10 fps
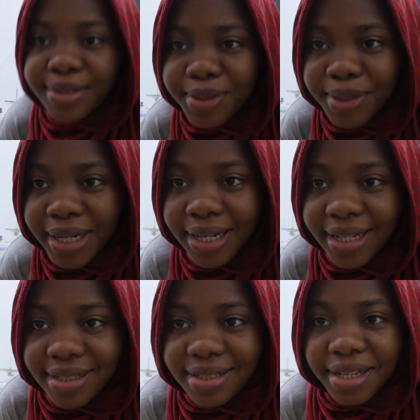So
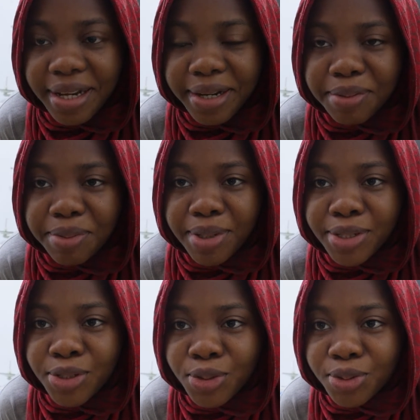guys, I am in my
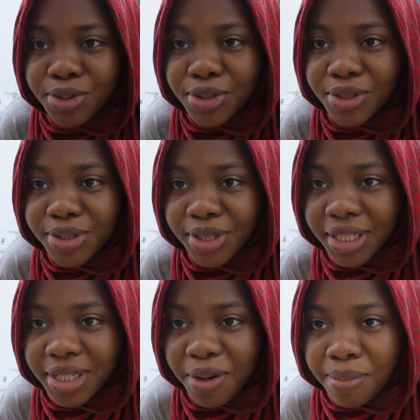studio
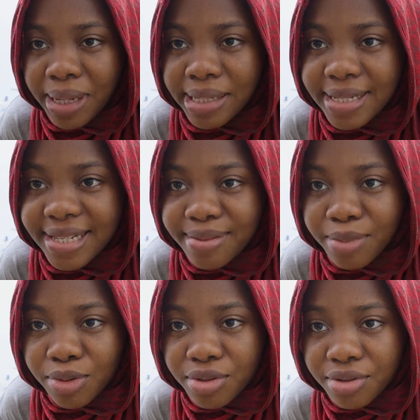right now, my
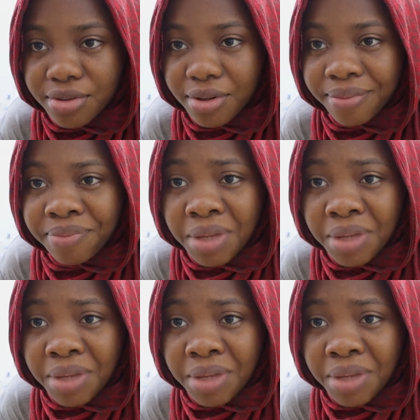small studio.